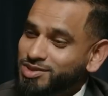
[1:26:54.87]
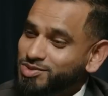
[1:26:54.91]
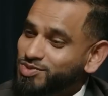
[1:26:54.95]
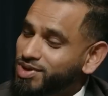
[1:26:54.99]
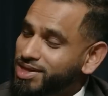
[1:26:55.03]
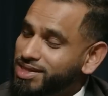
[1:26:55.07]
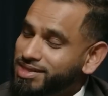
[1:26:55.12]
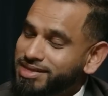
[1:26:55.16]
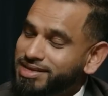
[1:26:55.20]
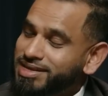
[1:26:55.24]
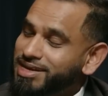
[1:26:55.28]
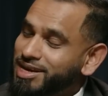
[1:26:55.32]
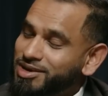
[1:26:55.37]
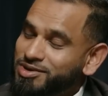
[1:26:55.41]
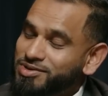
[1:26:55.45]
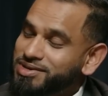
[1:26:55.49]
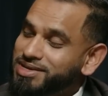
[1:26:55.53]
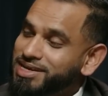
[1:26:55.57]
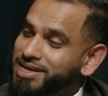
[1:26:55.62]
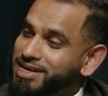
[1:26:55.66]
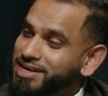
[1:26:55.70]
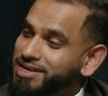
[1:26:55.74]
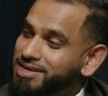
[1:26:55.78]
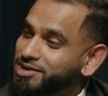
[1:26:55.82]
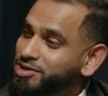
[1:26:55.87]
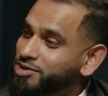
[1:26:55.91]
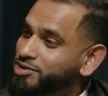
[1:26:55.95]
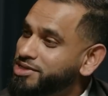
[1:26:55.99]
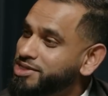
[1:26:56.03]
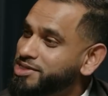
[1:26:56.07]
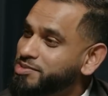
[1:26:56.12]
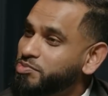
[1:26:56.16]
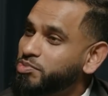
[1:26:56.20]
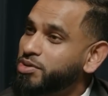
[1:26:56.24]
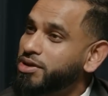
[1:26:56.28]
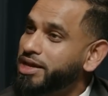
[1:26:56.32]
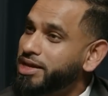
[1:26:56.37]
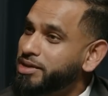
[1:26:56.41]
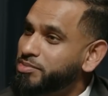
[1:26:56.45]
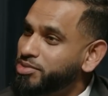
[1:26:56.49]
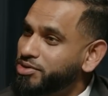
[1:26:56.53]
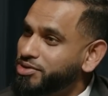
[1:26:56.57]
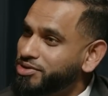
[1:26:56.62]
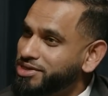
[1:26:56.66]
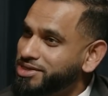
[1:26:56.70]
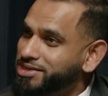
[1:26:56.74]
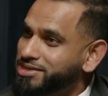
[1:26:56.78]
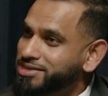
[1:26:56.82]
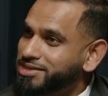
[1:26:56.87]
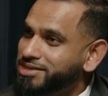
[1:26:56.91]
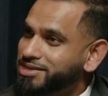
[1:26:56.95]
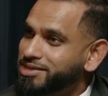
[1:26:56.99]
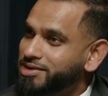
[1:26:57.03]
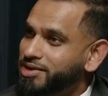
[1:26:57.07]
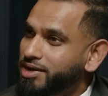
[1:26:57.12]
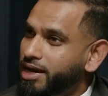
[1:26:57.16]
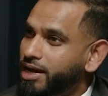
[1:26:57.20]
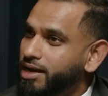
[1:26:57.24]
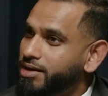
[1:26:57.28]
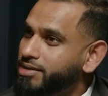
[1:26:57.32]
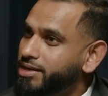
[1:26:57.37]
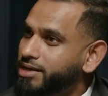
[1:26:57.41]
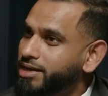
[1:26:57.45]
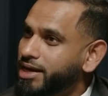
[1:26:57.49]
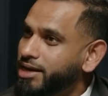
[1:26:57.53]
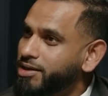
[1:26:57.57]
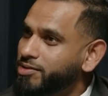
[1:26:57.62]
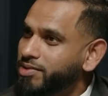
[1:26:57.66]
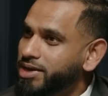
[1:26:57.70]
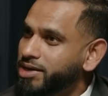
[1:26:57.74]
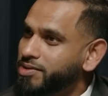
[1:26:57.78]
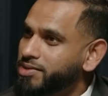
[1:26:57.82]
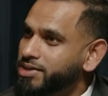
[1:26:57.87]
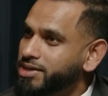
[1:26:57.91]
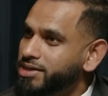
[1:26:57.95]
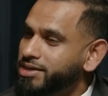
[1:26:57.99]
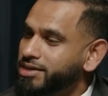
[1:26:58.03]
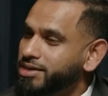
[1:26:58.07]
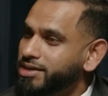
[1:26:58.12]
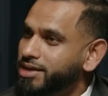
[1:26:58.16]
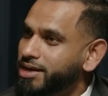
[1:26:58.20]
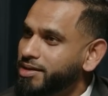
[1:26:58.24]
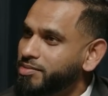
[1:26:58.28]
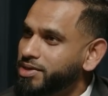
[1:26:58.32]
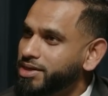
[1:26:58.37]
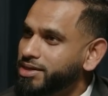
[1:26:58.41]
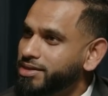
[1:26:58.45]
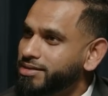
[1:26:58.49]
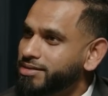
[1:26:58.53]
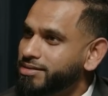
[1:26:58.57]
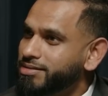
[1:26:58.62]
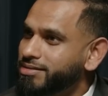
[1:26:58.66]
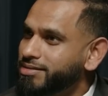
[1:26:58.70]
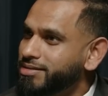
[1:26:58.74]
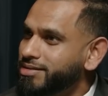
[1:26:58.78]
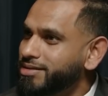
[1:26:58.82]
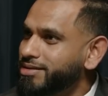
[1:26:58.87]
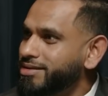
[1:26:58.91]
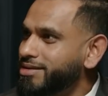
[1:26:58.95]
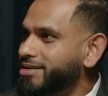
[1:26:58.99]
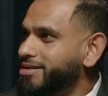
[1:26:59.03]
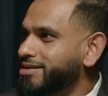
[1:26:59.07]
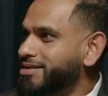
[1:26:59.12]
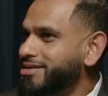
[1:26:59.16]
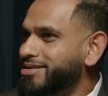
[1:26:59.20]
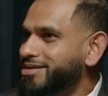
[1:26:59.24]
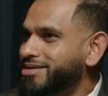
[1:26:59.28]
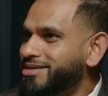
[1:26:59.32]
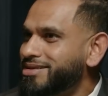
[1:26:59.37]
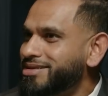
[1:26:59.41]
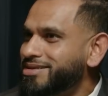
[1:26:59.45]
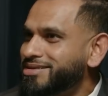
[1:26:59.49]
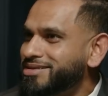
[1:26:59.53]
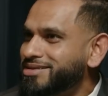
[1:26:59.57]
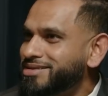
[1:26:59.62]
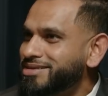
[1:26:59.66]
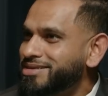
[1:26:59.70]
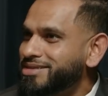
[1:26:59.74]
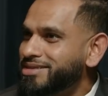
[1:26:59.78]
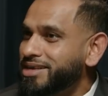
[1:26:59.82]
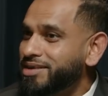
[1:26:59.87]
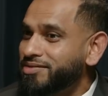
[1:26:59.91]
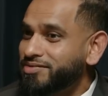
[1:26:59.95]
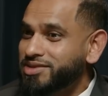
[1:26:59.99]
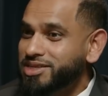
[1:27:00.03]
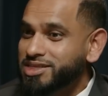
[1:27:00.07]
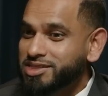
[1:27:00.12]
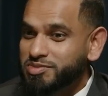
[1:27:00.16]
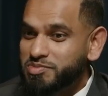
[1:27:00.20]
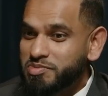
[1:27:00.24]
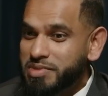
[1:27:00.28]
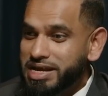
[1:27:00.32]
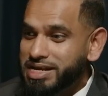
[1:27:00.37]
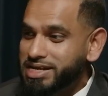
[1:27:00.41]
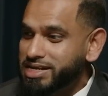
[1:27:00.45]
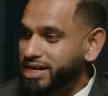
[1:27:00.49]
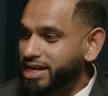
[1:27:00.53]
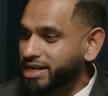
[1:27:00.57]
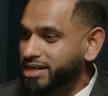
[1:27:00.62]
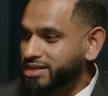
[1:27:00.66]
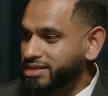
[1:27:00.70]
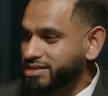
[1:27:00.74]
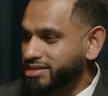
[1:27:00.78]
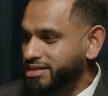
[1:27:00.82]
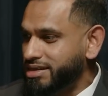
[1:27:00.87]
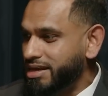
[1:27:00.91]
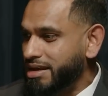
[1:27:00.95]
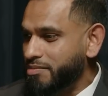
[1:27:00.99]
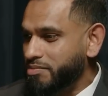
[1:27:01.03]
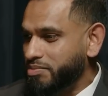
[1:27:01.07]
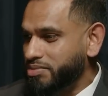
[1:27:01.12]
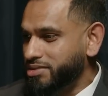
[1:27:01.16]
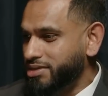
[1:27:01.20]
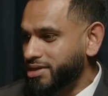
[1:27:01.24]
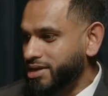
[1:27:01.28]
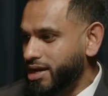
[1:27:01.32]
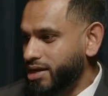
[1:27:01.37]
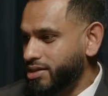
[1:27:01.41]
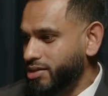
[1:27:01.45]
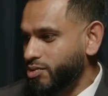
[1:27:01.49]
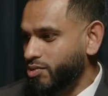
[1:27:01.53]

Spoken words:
That's one thing I don't get. These playboys, how they get away with it. I mean, they've just made it accept